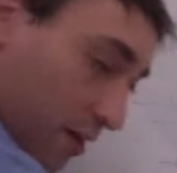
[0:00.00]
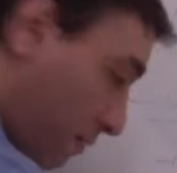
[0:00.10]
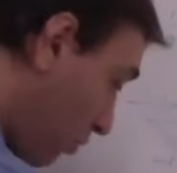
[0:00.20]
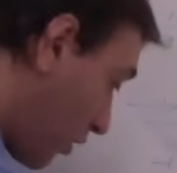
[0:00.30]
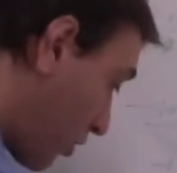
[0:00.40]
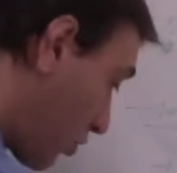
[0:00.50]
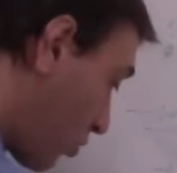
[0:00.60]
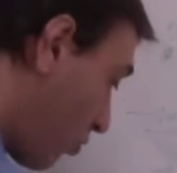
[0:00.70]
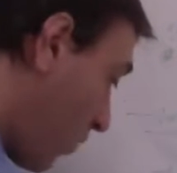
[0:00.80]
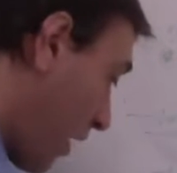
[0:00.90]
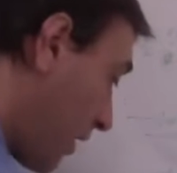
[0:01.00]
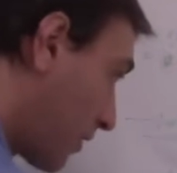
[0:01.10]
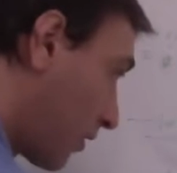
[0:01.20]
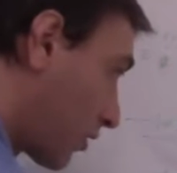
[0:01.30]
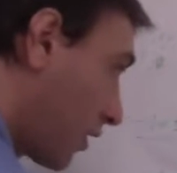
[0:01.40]
plus 2a
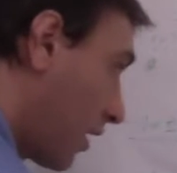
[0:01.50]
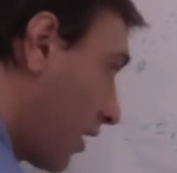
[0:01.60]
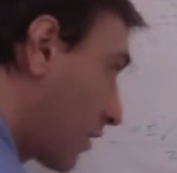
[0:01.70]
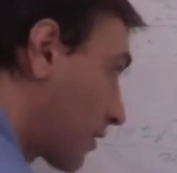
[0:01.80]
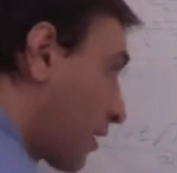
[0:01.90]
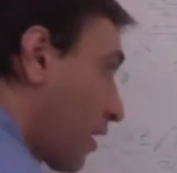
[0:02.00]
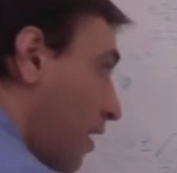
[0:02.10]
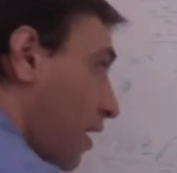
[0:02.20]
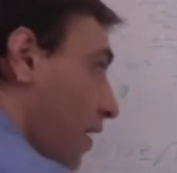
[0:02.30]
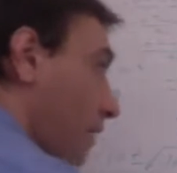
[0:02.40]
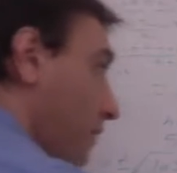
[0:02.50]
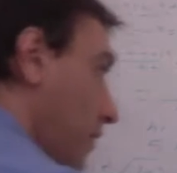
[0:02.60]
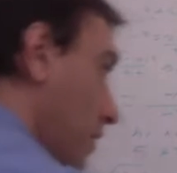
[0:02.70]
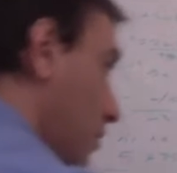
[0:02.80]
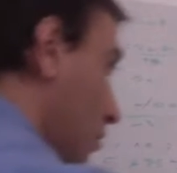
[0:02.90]
delta x. If you
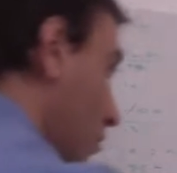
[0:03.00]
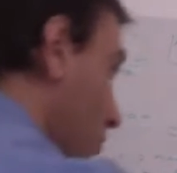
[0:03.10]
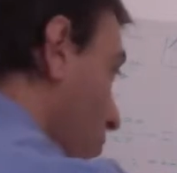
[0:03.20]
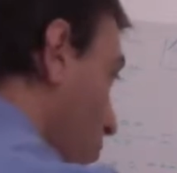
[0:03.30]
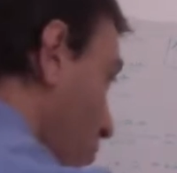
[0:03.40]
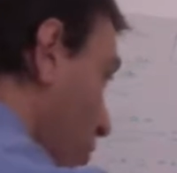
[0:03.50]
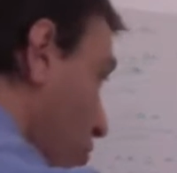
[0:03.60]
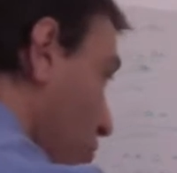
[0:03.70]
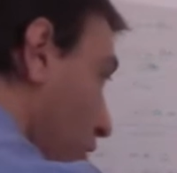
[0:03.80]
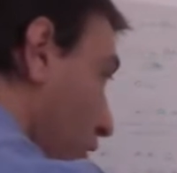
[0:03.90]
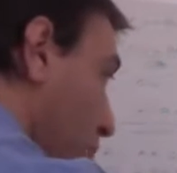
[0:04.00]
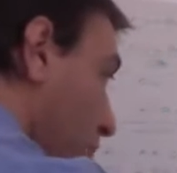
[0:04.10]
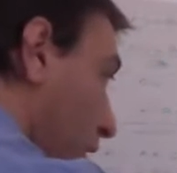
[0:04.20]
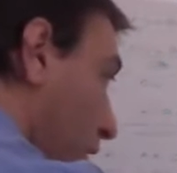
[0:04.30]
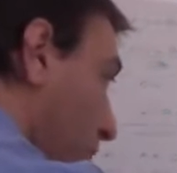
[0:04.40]
need to, we're using this one
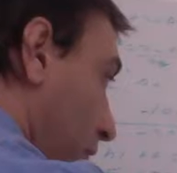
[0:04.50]
right now for